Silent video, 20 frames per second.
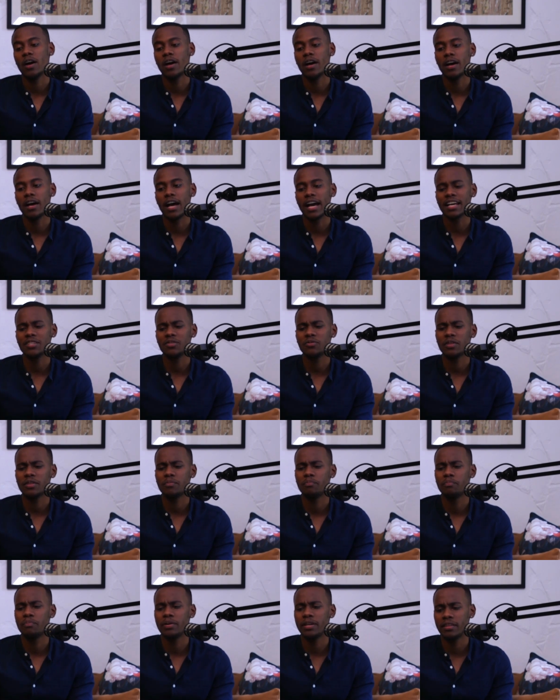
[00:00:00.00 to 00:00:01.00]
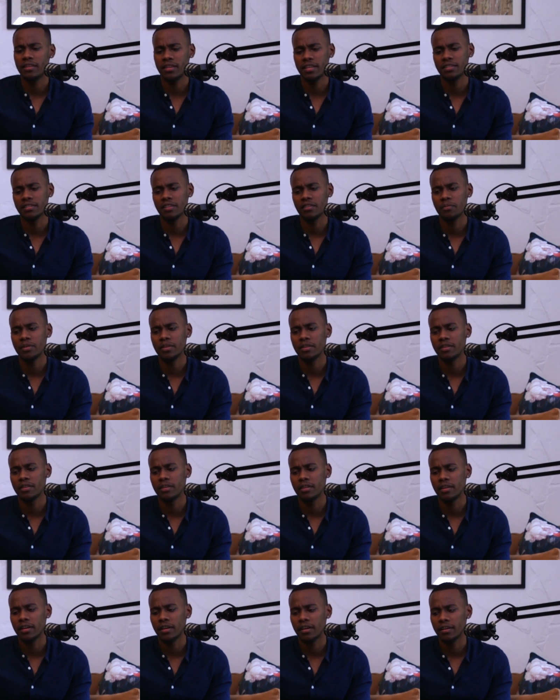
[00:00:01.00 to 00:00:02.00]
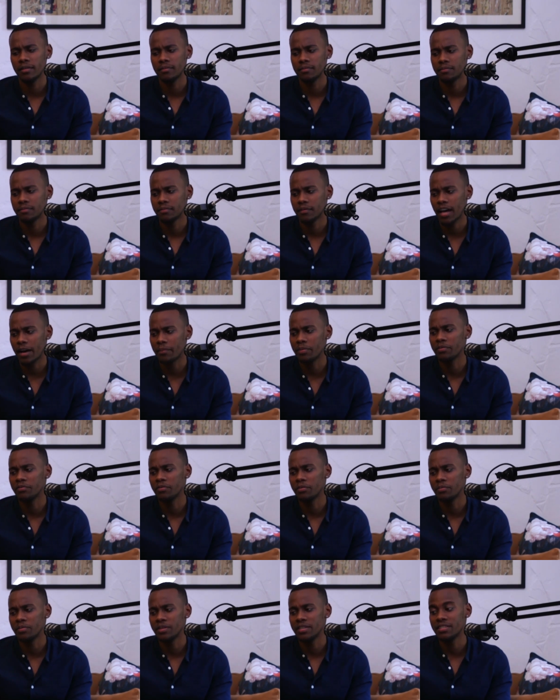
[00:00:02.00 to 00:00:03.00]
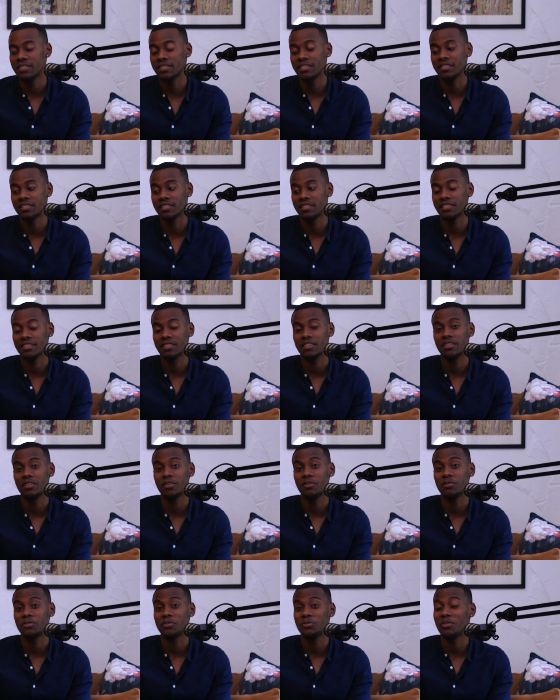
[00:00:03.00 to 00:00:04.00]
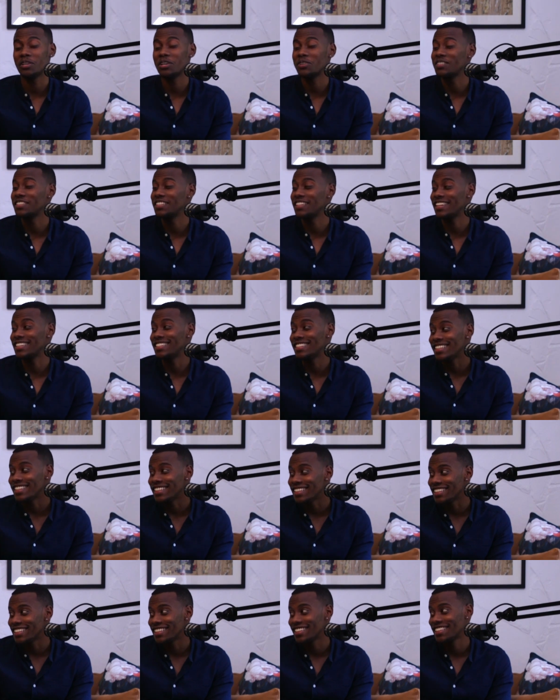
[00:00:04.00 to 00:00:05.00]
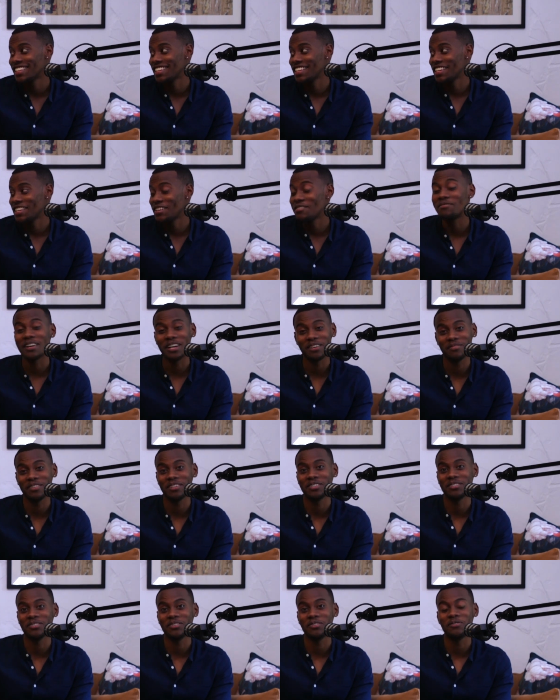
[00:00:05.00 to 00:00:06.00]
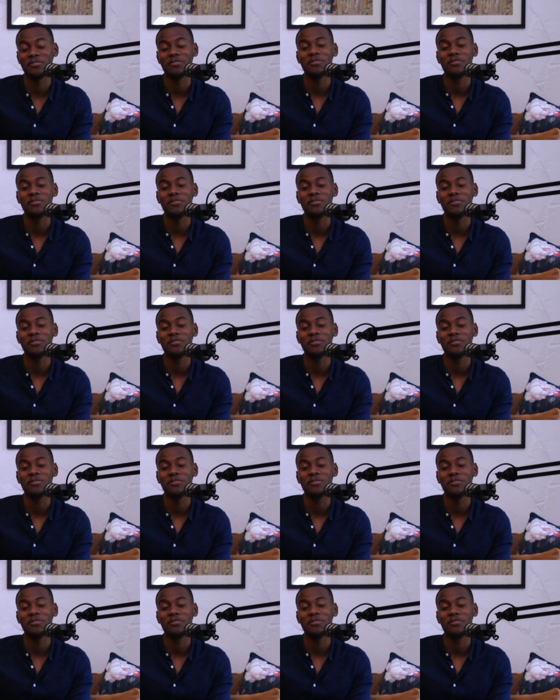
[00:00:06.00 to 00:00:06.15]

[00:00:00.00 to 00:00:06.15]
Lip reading: I guess three big things that have been happened for me since 2018, years ago.